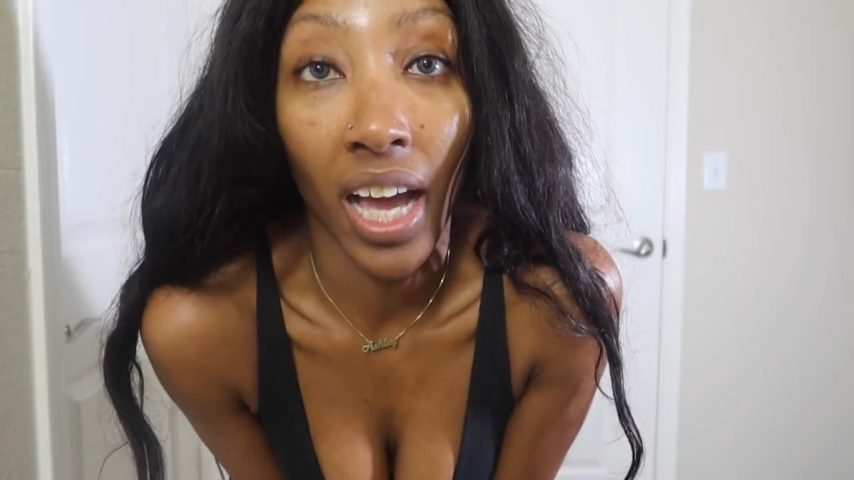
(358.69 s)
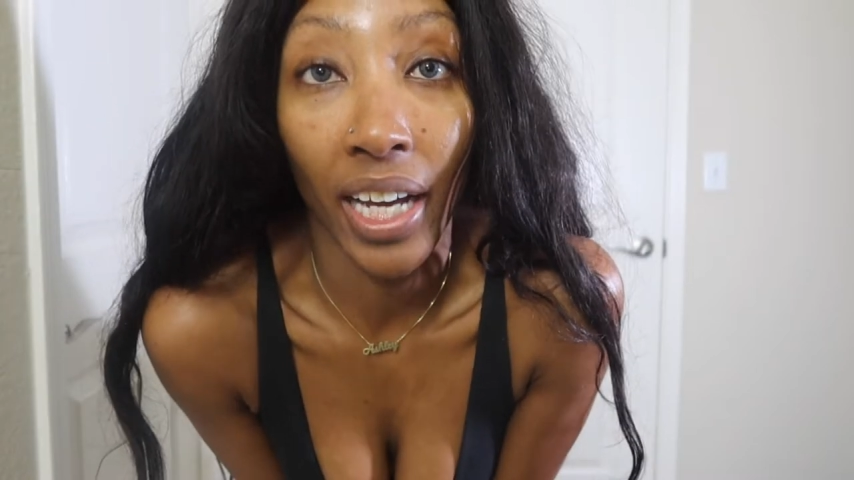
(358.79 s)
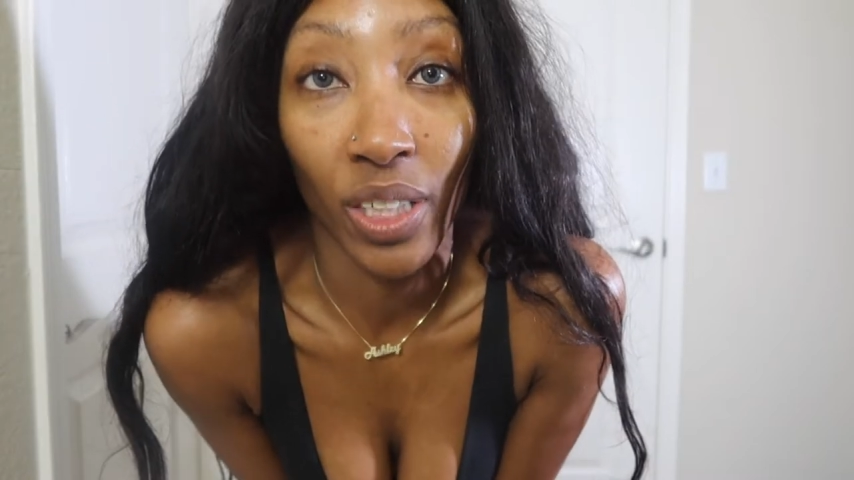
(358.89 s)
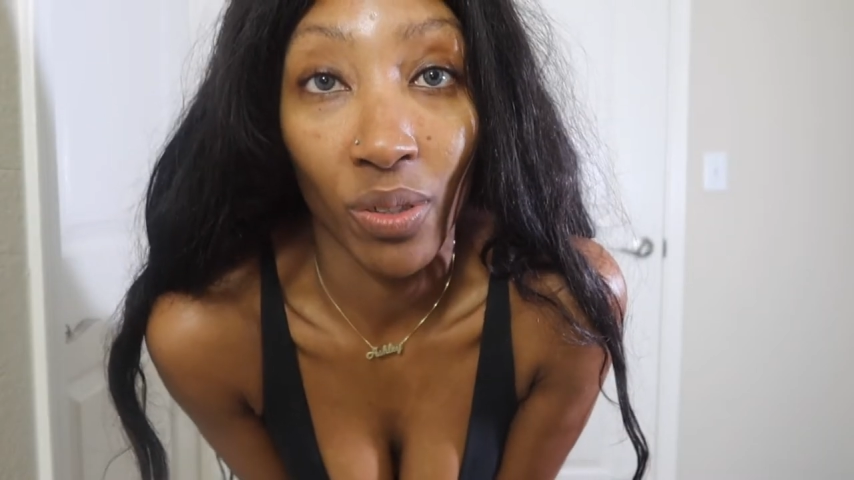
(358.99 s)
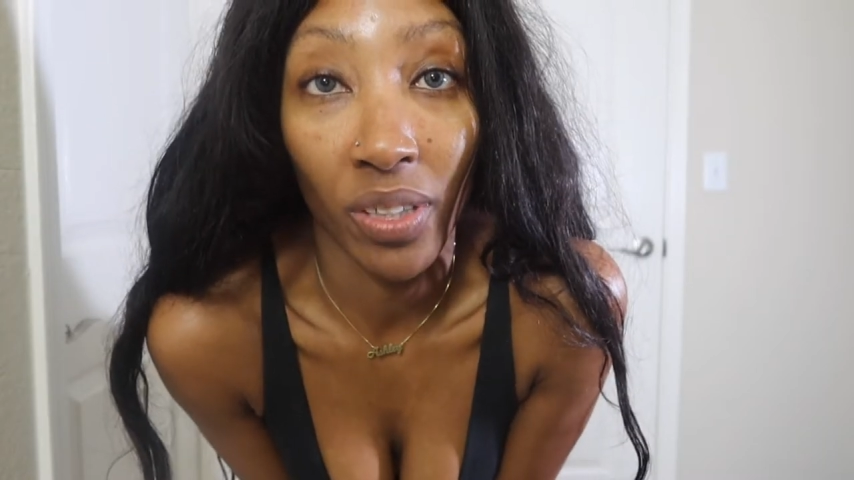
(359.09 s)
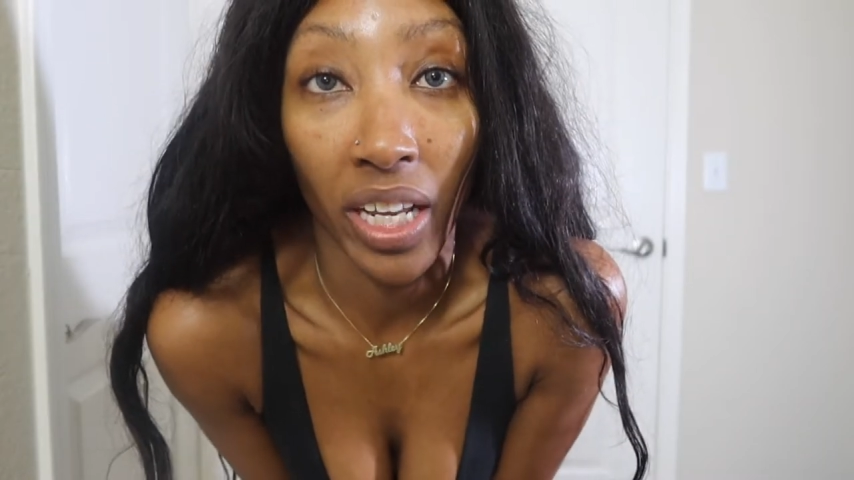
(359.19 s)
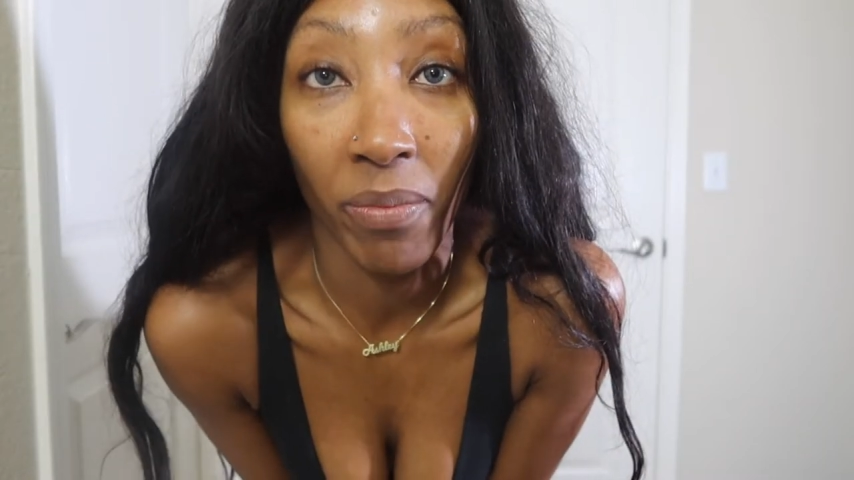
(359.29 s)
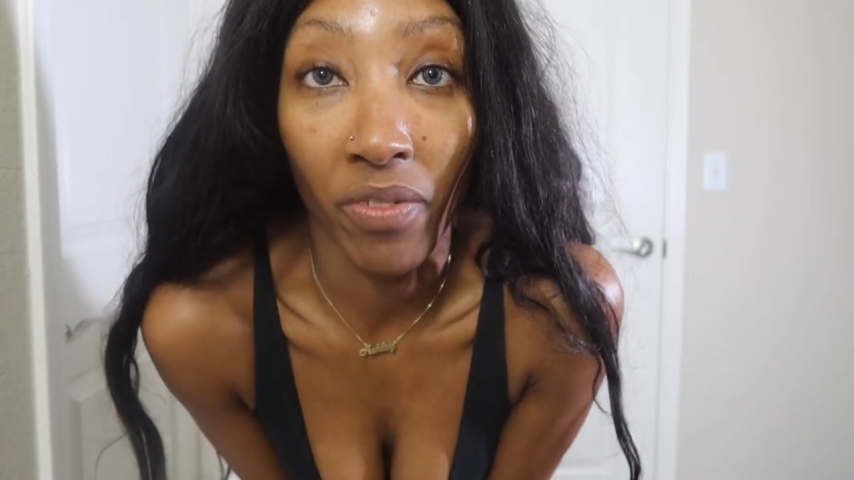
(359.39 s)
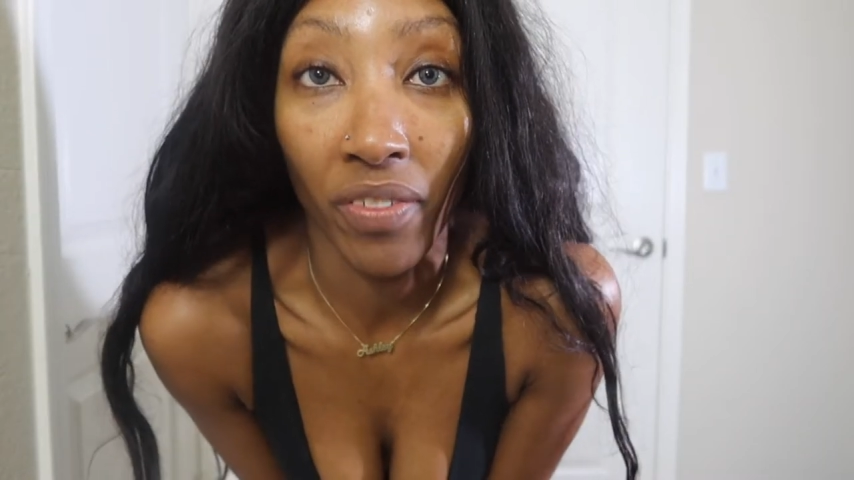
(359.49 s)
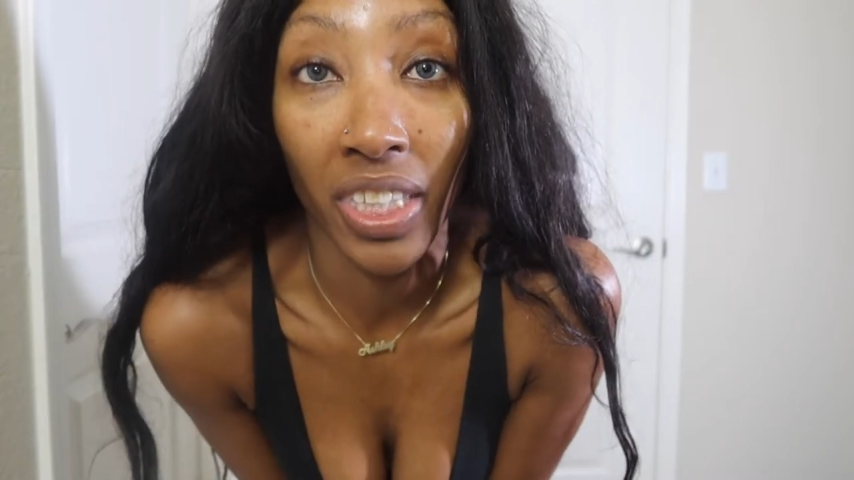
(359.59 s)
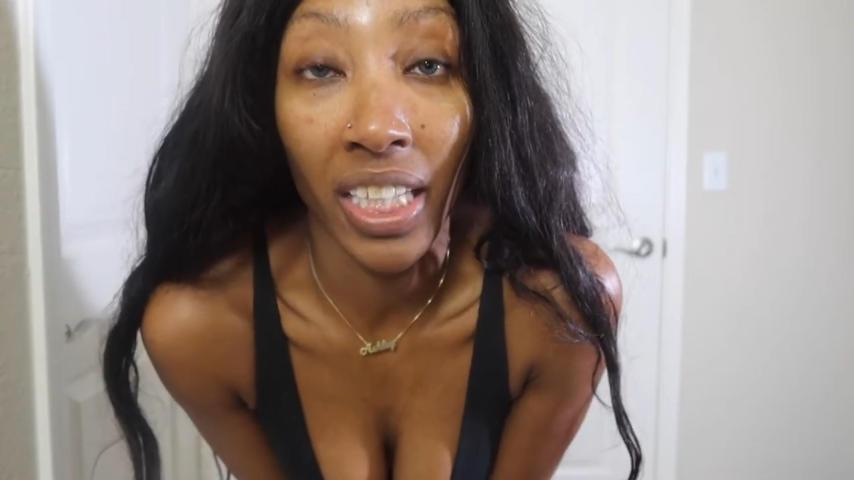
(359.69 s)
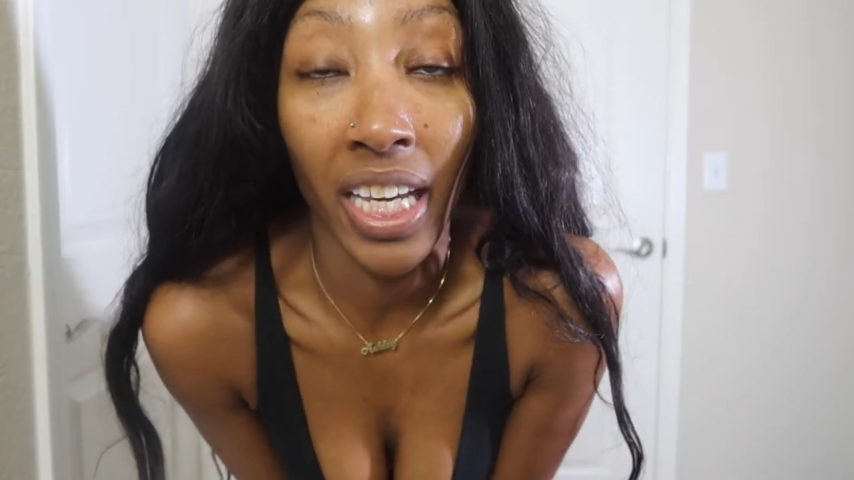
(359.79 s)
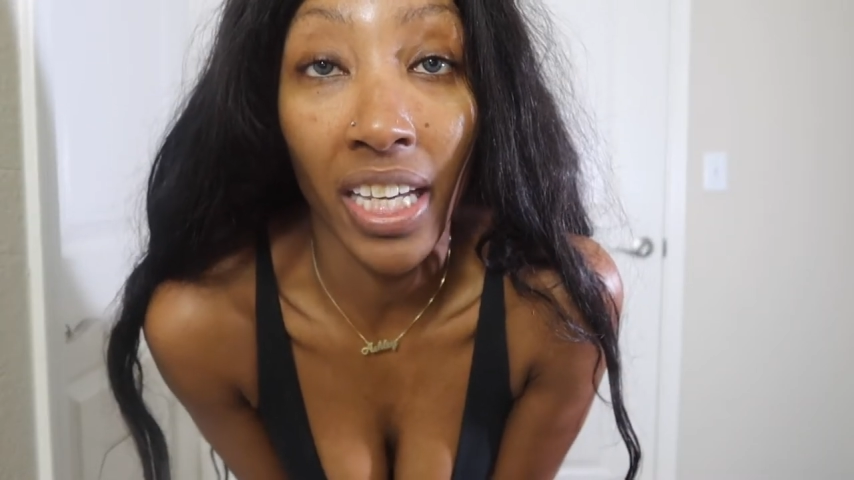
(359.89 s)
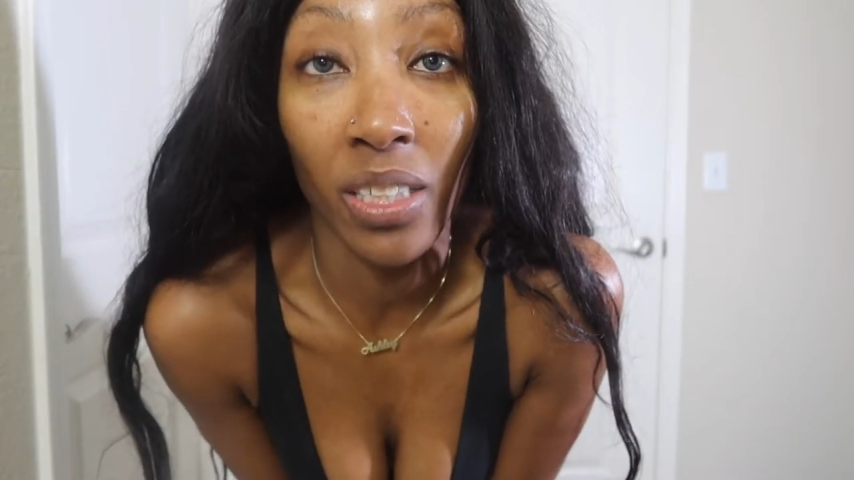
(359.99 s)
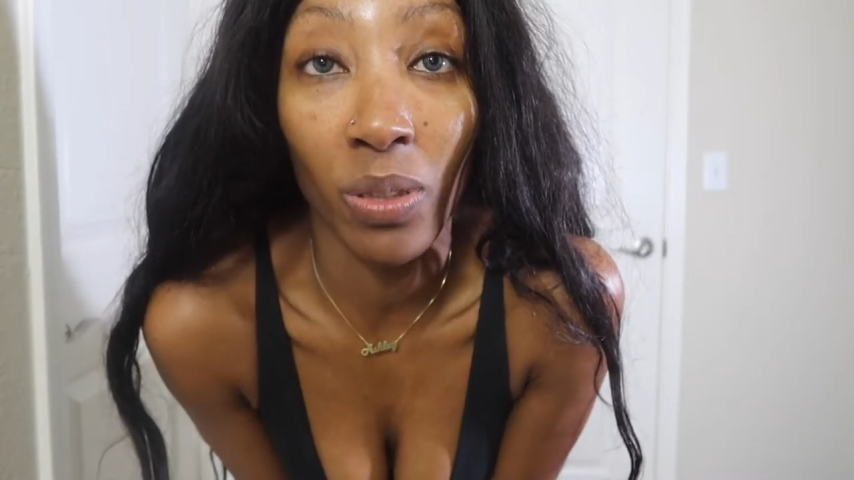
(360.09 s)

actual name of everything is